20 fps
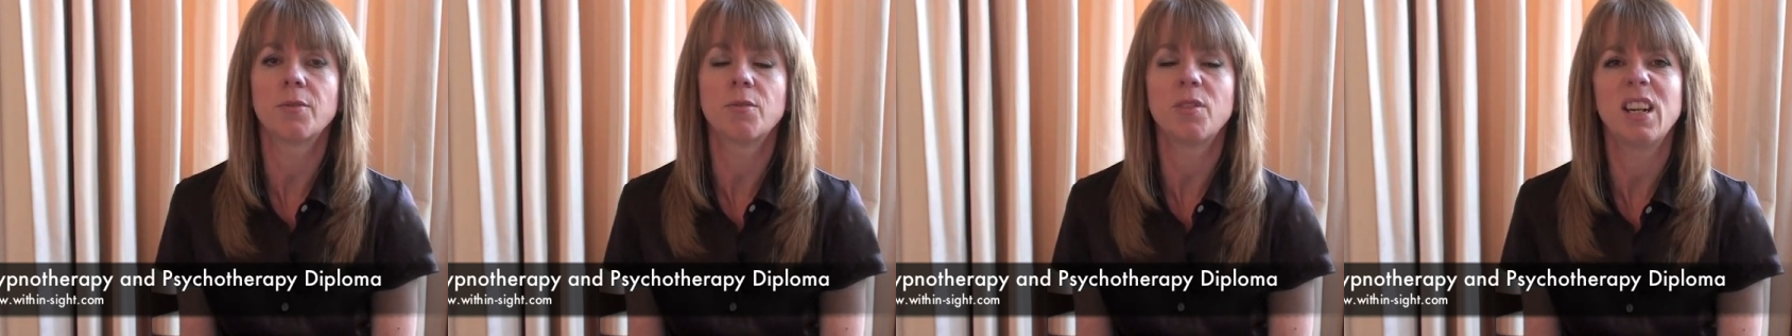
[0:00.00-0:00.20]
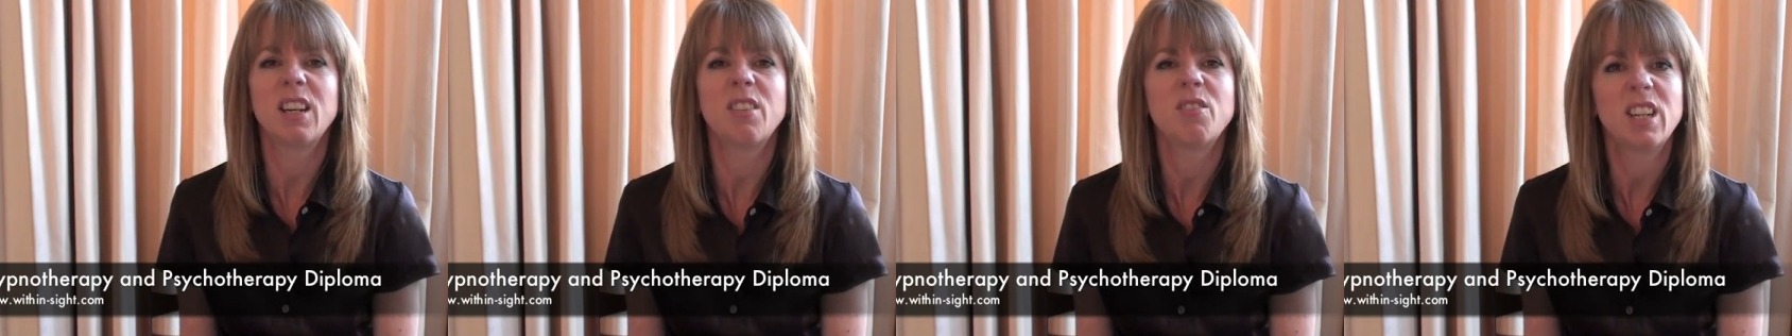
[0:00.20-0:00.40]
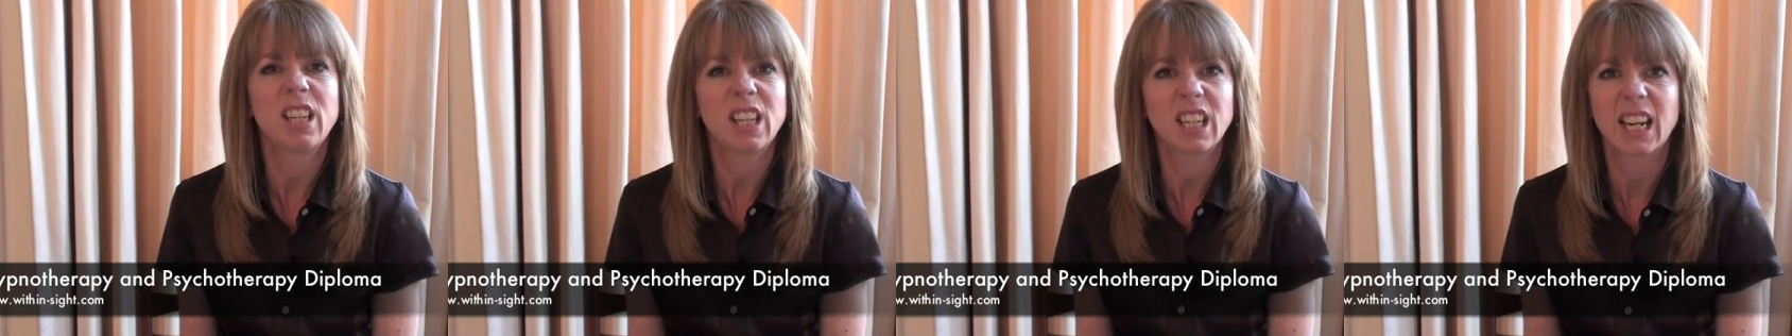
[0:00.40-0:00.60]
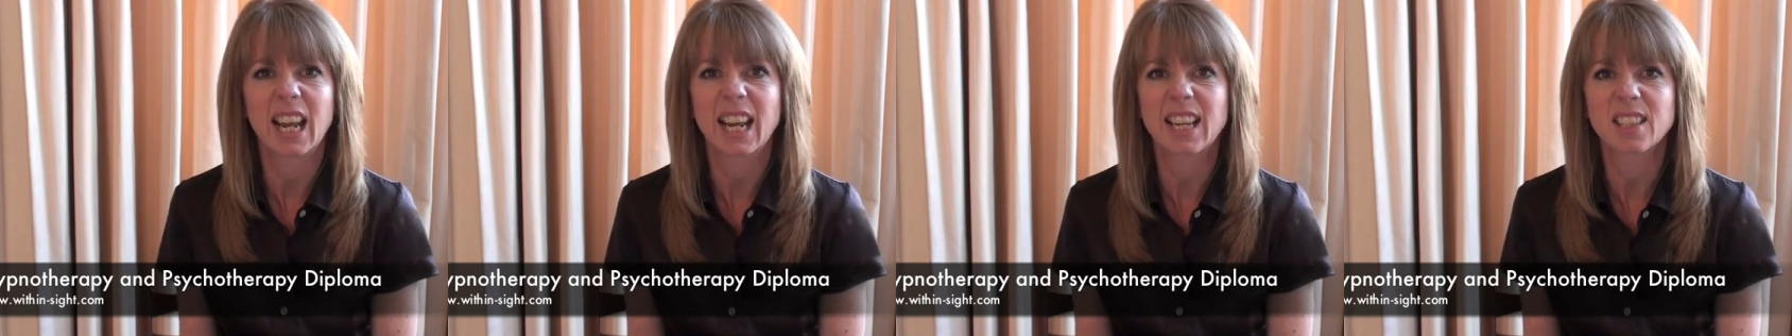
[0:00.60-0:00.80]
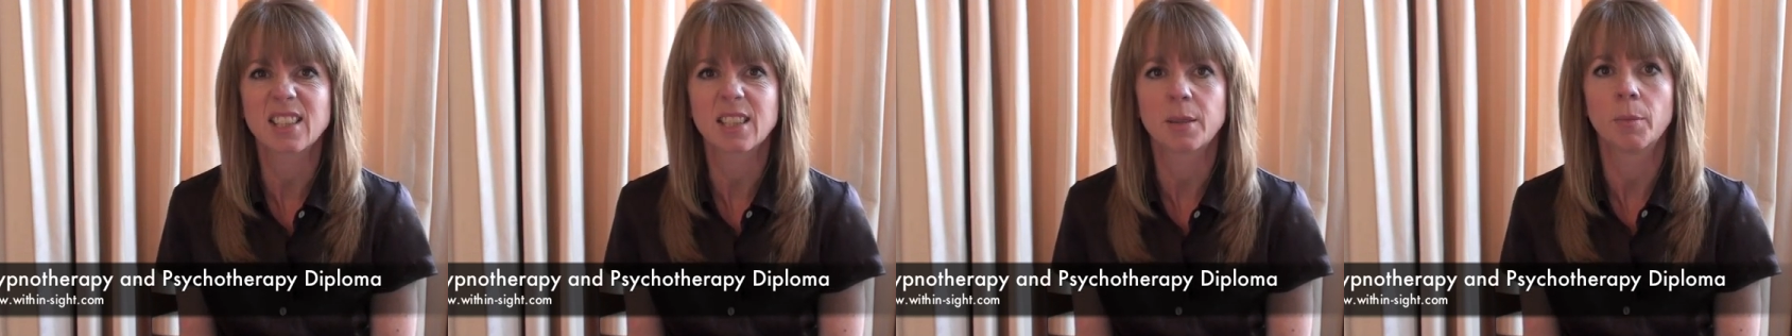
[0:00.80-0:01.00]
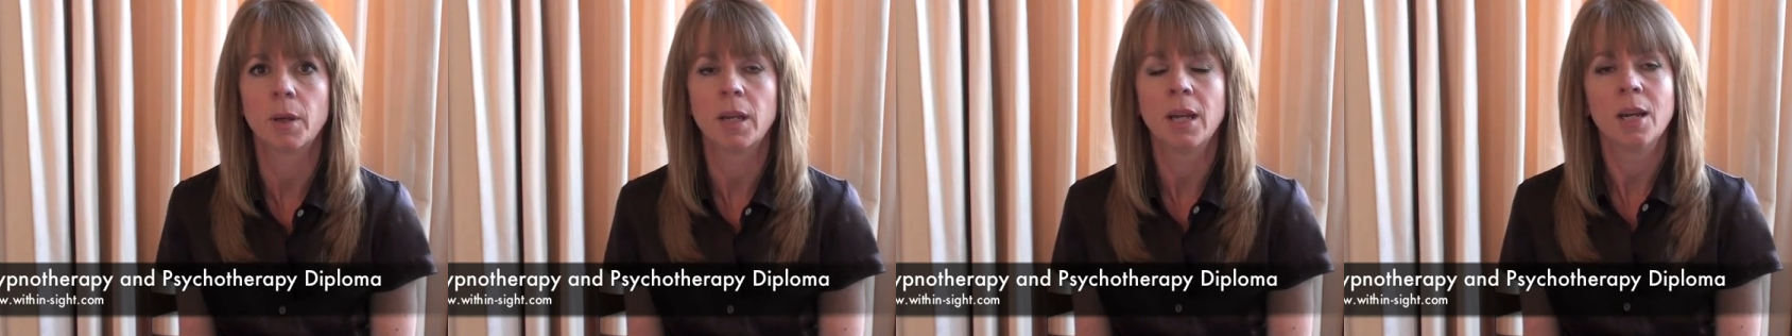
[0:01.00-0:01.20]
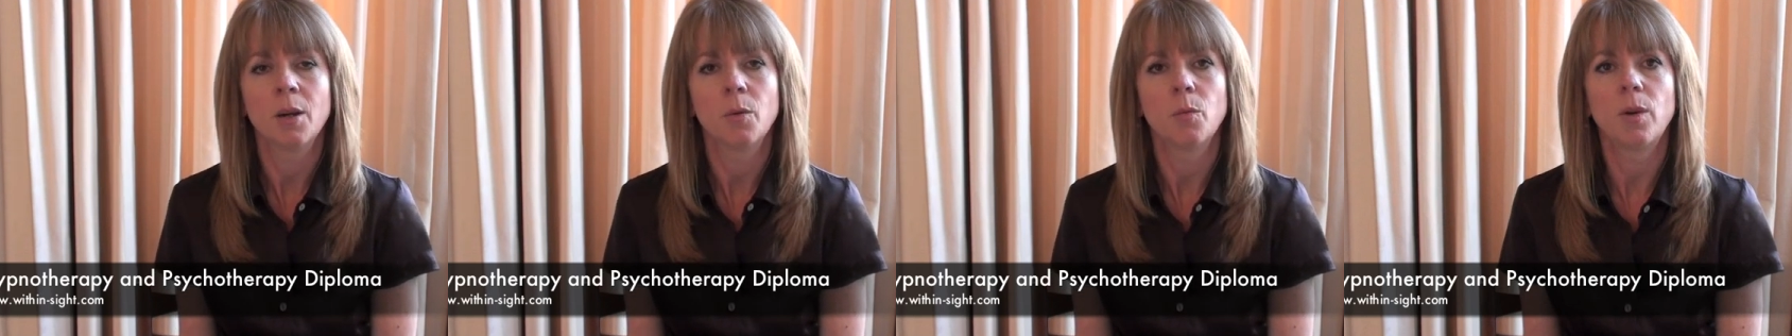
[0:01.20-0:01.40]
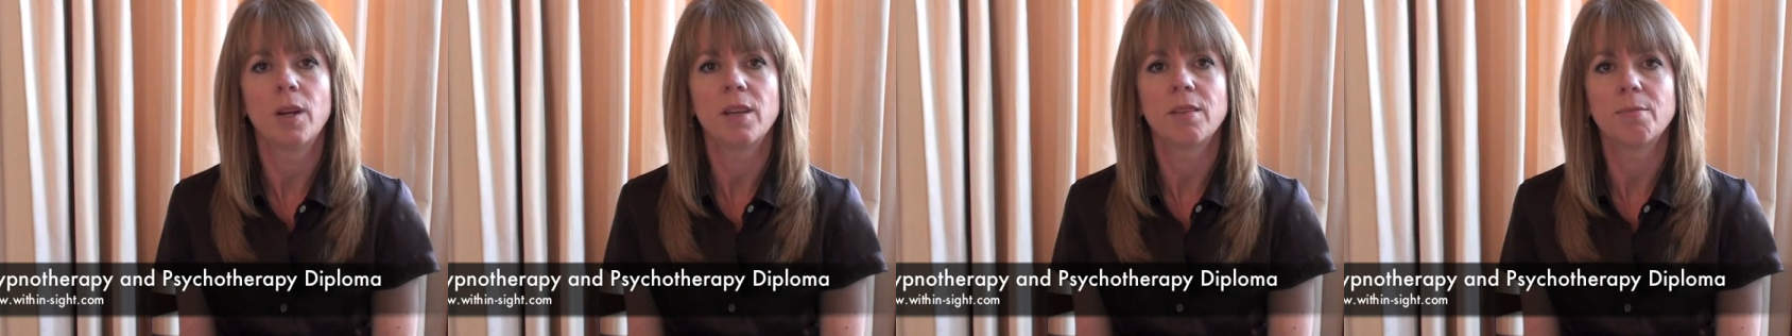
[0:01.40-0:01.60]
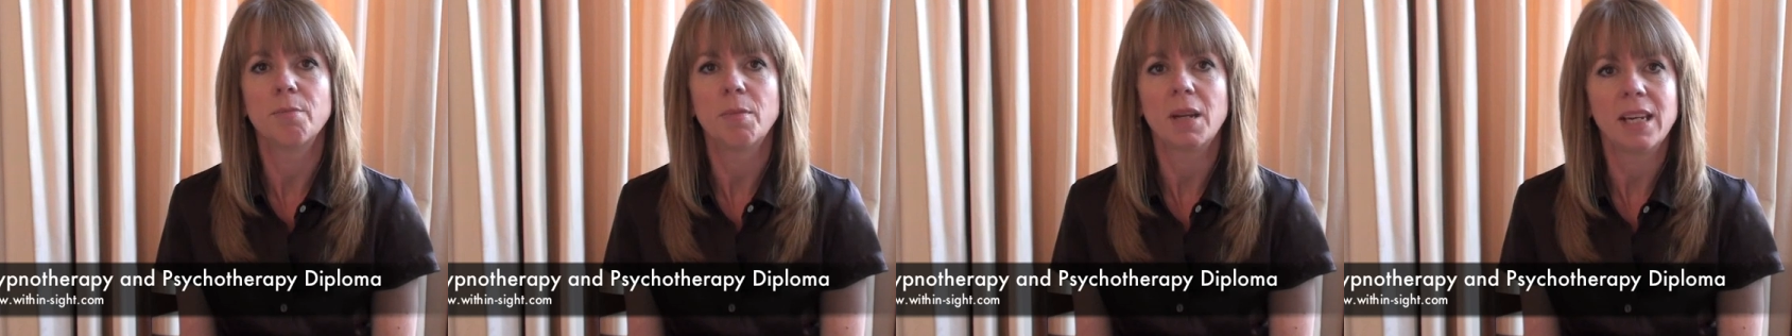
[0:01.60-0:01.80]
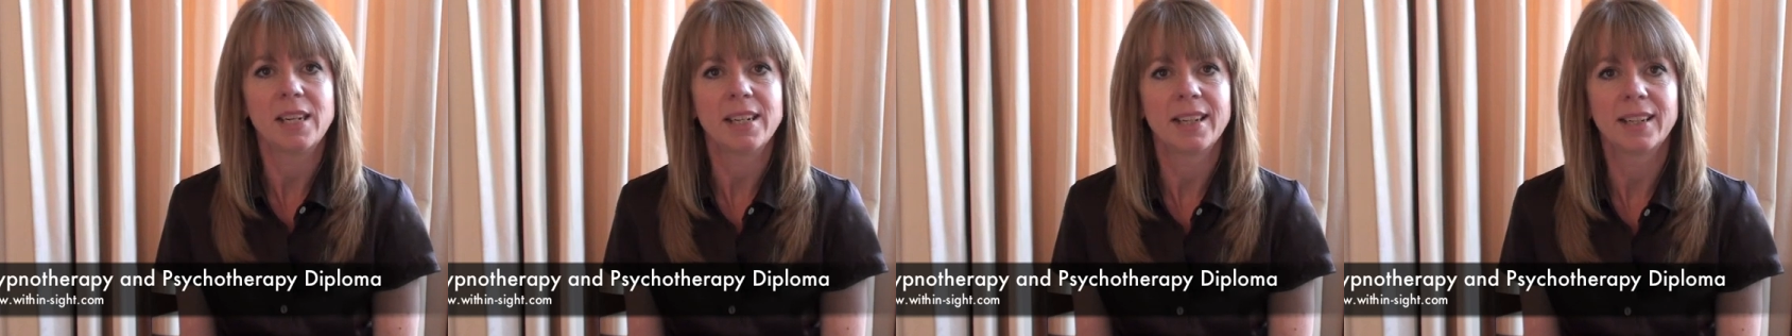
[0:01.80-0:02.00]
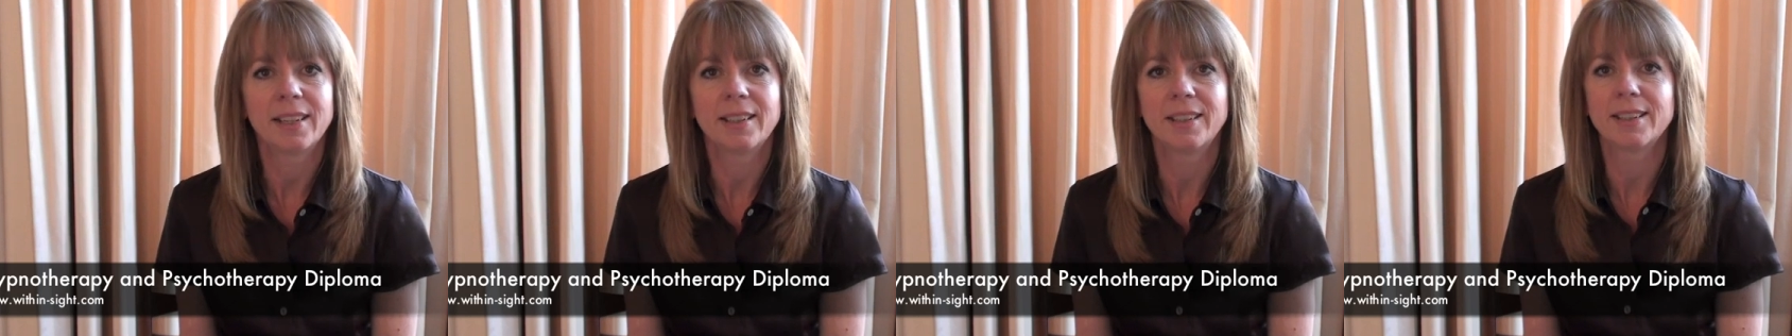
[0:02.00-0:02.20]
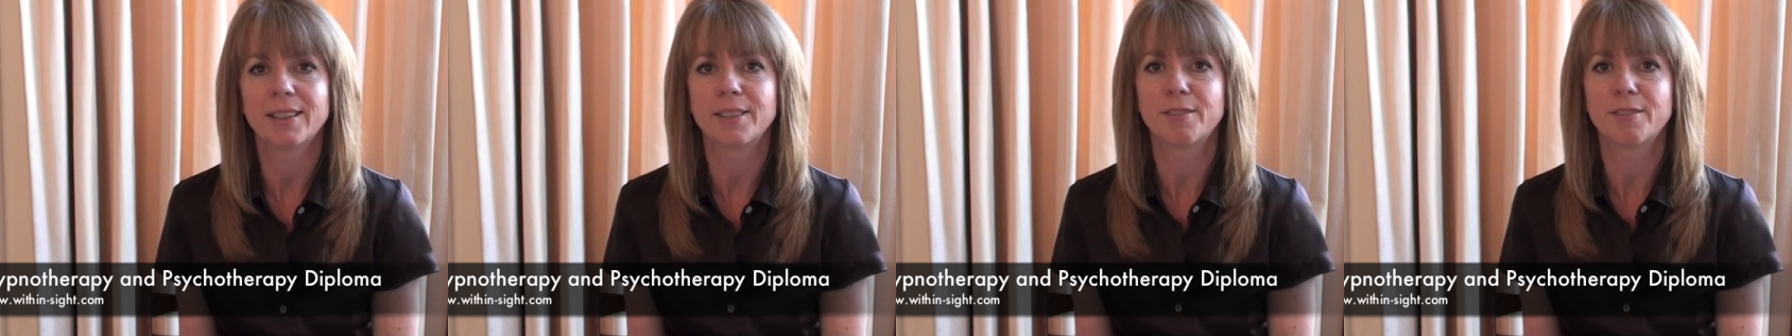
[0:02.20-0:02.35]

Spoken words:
really reconnects them with meaning